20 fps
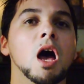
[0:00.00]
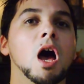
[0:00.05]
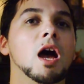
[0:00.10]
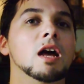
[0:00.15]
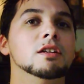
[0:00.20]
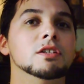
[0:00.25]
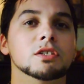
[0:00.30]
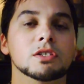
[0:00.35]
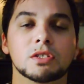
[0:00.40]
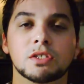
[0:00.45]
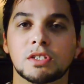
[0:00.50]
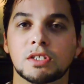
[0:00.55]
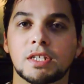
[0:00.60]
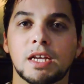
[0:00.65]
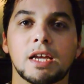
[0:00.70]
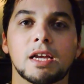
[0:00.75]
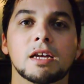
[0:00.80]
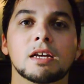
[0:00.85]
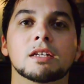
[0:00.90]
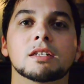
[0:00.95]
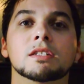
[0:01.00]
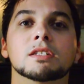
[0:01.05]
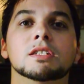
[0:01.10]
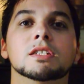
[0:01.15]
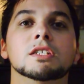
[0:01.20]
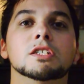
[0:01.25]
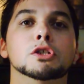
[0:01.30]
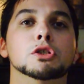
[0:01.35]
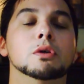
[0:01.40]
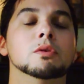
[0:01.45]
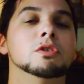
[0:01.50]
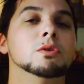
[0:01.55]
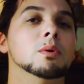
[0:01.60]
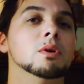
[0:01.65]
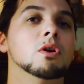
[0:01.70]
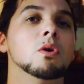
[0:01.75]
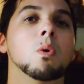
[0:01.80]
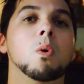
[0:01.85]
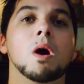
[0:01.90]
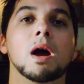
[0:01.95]
understand, you know, to
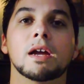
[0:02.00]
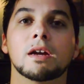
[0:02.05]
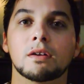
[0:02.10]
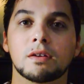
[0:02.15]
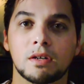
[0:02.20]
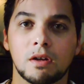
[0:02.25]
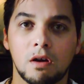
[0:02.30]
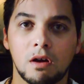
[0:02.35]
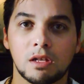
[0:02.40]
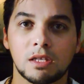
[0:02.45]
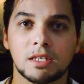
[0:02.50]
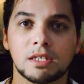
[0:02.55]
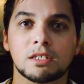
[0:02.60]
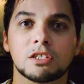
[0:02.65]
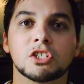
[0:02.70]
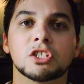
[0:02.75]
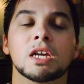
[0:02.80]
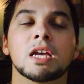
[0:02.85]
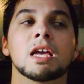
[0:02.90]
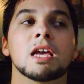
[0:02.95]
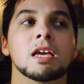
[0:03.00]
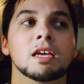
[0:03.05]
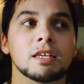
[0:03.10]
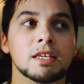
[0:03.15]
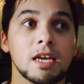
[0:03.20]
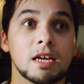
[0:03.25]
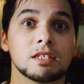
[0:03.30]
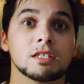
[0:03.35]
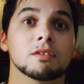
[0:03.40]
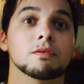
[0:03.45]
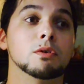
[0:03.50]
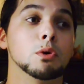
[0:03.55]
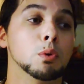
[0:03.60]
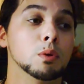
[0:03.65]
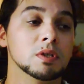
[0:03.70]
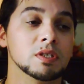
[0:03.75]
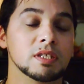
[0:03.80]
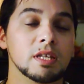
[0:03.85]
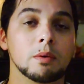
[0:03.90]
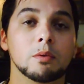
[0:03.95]
acquire knowledge. Yes, of
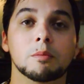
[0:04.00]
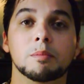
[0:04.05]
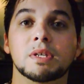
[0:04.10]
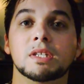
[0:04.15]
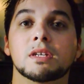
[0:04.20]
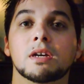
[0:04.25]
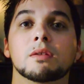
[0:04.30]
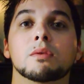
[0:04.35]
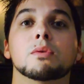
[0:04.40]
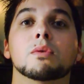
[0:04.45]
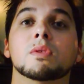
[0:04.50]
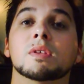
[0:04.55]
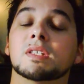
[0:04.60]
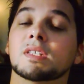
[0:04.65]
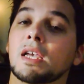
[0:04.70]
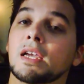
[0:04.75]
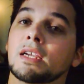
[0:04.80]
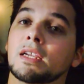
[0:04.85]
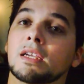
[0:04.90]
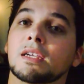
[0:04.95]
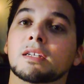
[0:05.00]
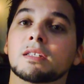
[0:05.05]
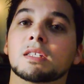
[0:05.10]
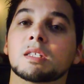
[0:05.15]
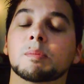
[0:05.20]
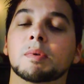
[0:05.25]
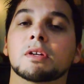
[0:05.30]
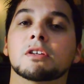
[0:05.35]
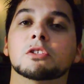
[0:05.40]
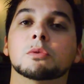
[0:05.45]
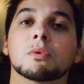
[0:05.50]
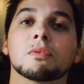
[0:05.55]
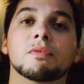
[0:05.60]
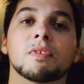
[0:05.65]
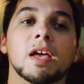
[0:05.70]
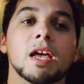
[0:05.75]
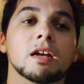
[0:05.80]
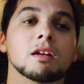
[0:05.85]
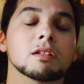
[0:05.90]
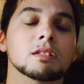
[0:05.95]
course, that would be done through the psychic and spiritual
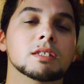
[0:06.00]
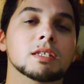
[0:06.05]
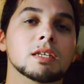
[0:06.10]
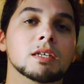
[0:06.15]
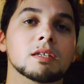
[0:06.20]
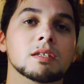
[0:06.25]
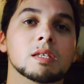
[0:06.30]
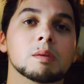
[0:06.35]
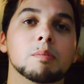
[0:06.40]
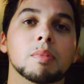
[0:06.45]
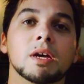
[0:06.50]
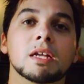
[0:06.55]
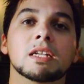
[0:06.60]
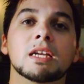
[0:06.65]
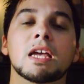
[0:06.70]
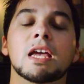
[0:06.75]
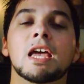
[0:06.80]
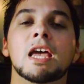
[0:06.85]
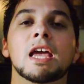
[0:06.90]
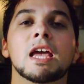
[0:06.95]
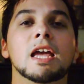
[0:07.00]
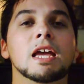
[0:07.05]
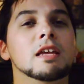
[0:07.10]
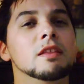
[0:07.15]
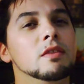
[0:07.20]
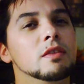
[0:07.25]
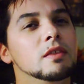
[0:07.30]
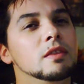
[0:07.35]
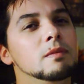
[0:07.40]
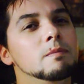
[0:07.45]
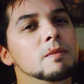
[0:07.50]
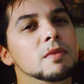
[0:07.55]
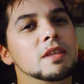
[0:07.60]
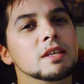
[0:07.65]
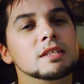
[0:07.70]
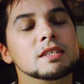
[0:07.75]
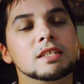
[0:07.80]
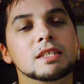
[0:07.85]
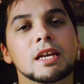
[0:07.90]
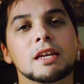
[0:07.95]
faculties, but in
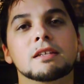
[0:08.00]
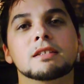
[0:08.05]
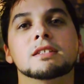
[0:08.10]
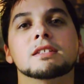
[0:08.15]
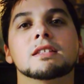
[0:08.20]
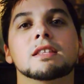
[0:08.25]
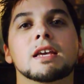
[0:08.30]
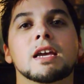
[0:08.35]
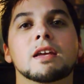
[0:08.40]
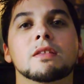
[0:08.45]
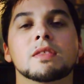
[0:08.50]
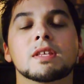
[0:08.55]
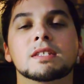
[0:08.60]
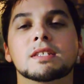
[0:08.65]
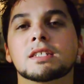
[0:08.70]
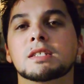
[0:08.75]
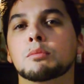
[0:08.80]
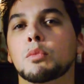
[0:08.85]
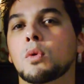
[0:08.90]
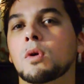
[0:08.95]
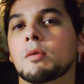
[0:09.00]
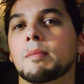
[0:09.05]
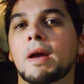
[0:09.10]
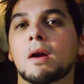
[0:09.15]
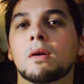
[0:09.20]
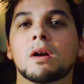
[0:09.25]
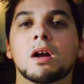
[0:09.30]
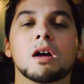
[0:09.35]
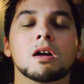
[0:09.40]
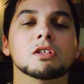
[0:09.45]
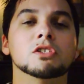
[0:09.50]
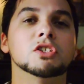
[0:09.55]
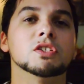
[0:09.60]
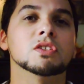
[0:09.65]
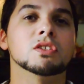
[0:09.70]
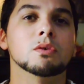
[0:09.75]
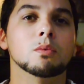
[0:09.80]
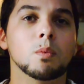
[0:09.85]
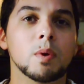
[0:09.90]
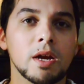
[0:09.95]
the sense that this is more about
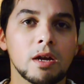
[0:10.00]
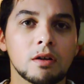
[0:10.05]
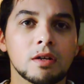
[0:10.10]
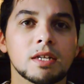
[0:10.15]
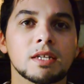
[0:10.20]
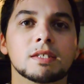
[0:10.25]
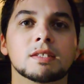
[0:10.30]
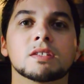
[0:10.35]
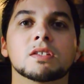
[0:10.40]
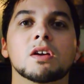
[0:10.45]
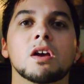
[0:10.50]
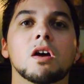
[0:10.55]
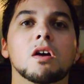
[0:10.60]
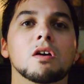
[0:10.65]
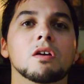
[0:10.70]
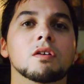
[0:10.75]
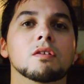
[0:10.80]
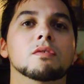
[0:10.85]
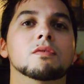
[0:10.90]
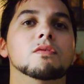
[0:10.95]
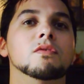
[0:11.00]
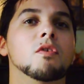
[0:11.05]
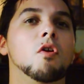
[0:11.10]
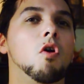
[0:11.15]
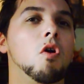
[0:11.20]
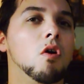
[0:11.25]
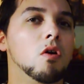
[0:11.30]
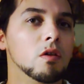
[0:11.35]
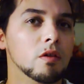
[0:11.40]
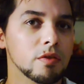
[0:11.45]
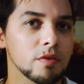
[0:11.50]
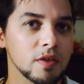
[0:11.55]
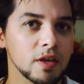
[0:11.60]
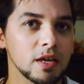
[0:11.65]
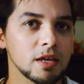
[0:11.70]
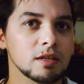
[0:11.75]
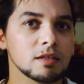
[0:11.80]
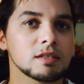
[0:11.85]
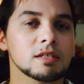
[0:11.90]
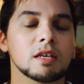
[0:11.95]
conscious awareness of all
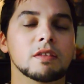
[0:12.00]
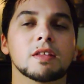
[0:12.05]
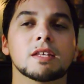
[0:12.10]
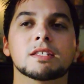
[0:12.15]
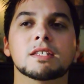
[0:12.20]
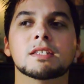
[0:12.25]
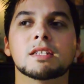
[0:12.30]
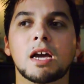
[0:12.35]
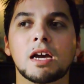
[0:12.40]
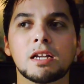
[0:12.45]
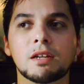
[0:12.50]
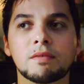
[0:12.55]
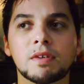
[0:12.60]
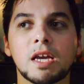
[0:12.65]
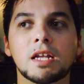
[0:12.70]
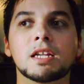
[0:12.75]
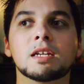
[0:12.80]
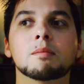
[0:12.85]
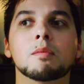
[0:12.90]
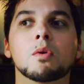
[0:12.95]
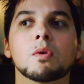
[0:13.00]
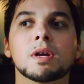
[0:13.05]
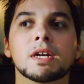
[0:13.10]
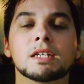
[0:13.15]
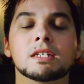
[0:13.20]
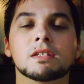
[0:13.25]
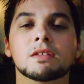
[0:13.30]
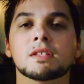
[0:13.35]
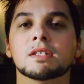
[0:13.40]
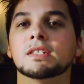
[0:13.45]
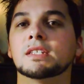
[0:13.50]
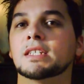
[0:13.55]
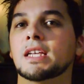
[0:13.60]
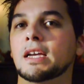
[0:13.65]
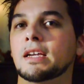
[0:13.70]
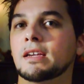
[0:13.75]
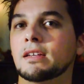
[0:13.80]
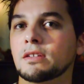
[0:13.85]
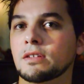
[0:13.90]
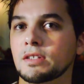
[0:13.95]
things. And this is kind of getting more into the
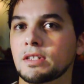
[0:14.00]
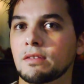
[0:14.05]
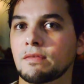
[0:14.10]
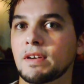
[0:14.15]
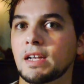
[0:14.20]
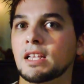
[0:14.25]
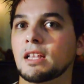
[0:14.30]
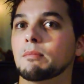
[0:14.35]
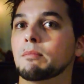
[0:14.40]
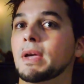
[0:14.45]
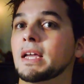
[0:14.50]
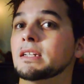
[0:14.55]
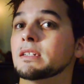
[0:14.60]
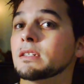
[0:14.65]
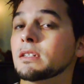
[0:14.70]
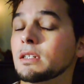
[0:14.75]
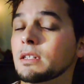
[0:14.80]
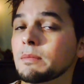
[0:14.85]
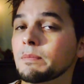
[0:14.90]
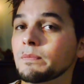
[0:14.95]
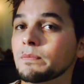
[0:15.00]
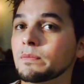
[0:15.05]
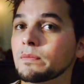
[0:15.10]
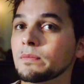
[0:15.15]
secular developmental